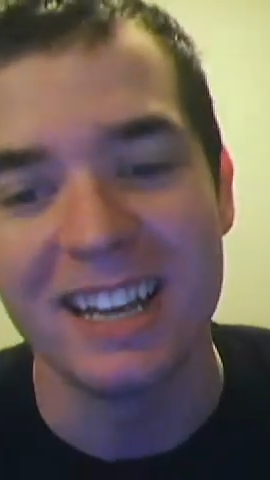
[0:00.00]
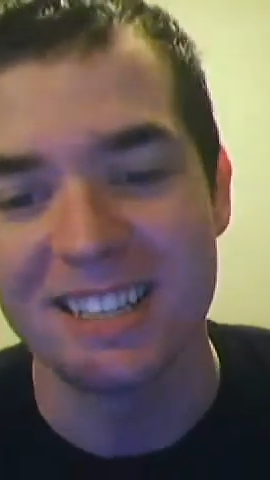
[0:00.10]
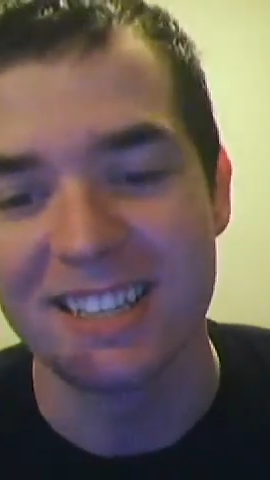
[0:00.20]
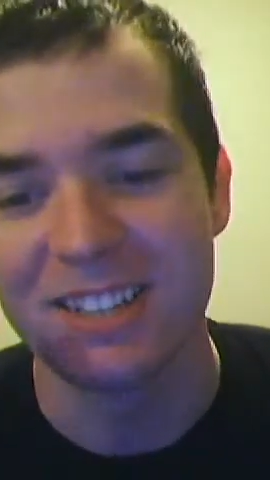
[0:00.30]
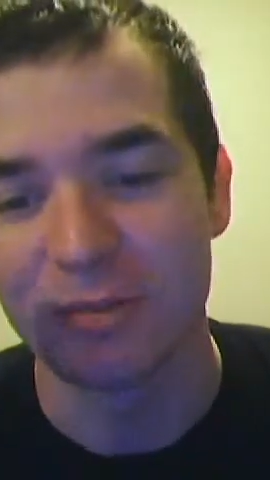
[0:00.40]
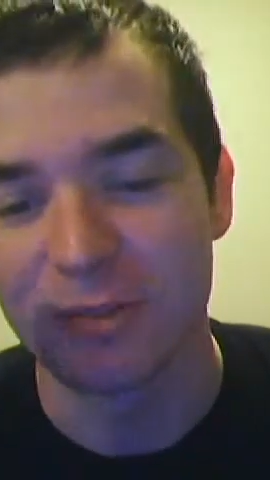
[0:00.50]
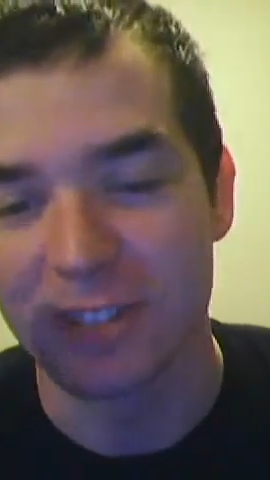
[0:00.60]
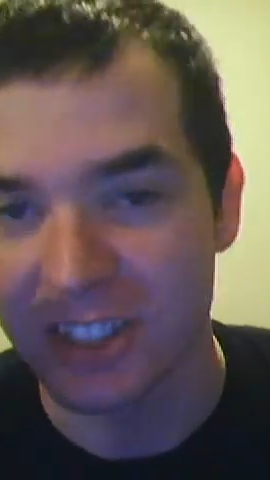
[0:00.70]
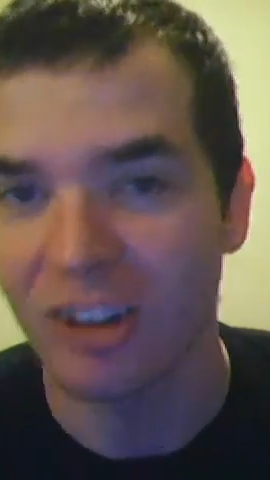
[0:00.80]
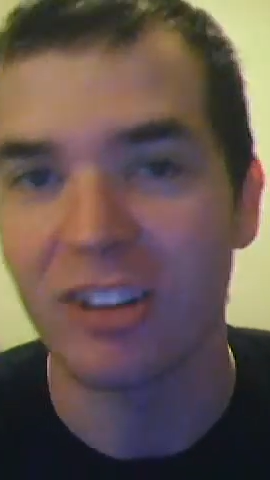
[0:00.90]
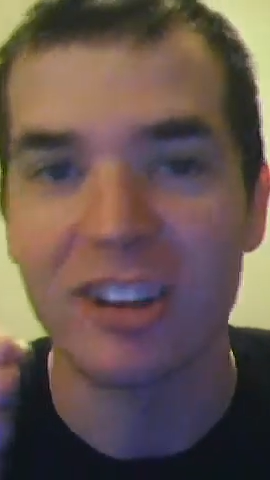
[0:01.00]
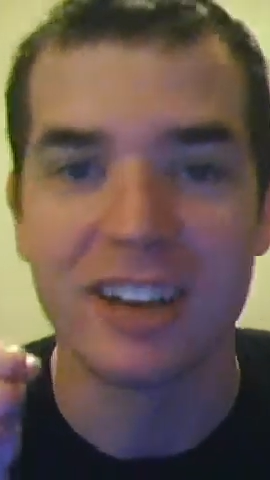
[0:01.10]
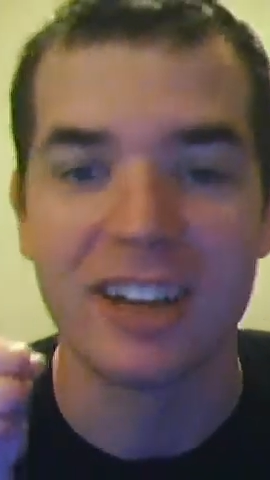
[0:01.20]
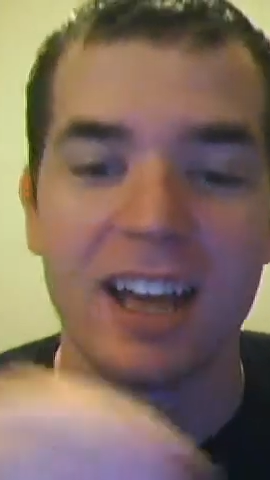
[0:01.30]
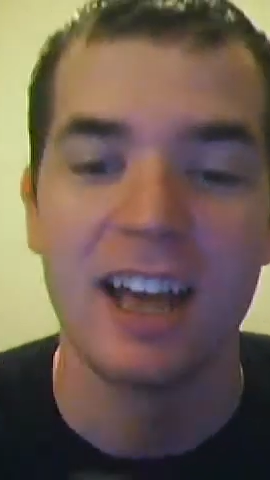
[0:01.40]
it's retarded.
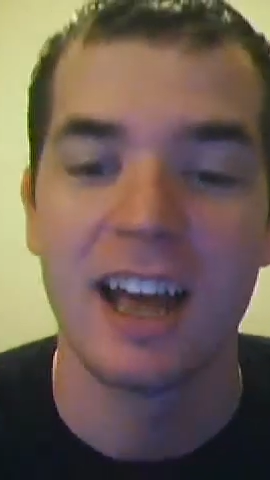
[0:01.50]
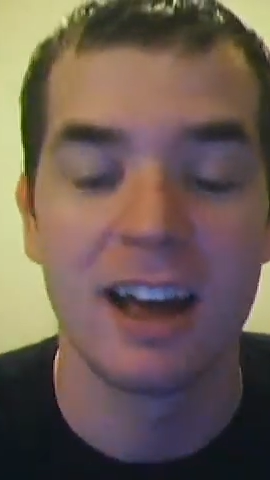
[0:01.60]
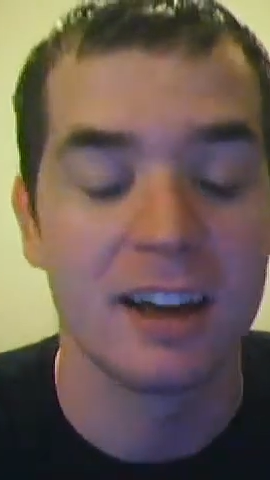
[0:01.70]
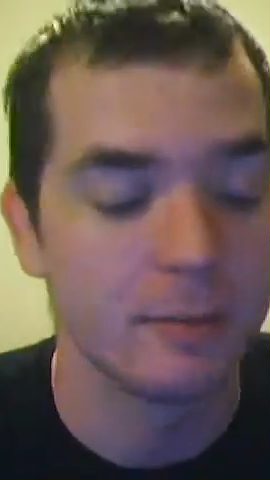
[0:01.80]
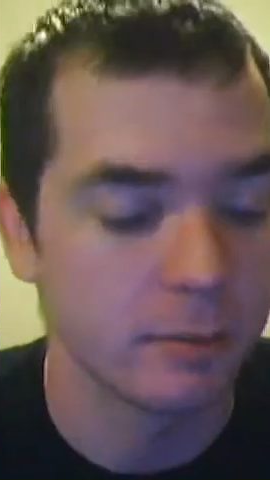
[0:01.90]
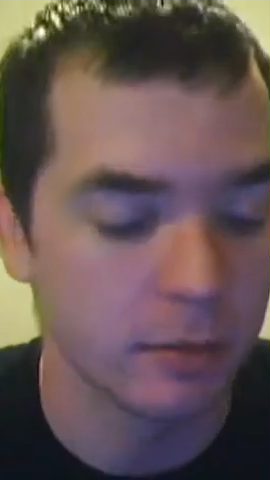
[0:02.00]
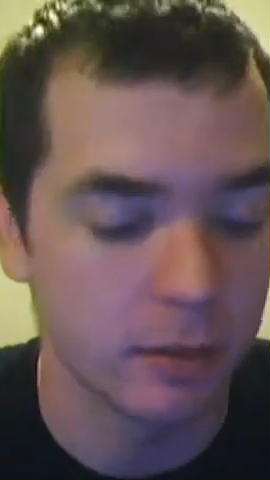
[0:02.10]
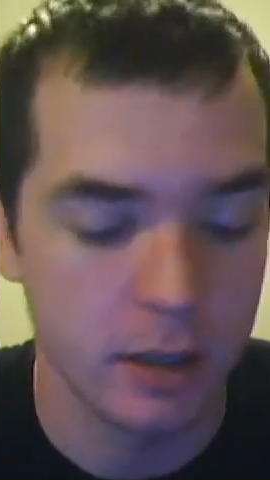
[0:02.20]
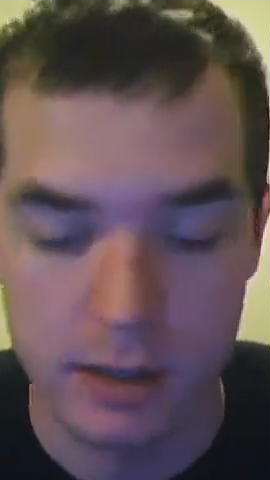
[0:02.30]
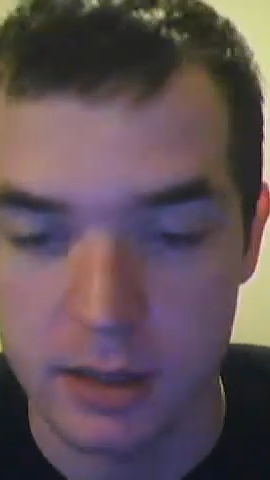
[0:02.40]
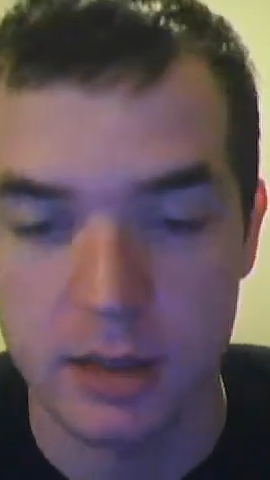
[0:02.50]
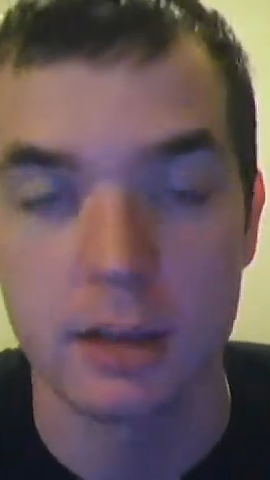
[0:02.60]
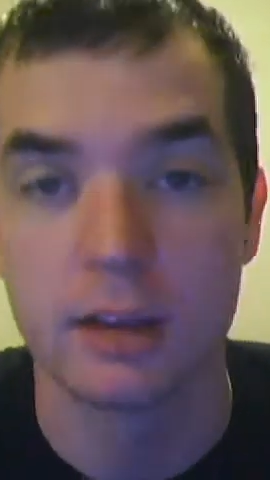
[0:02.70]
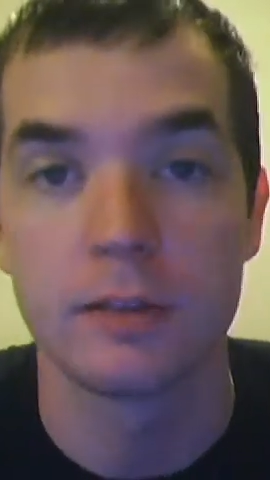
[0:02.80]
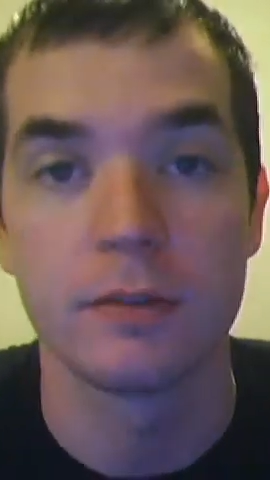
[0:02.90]
Because um, the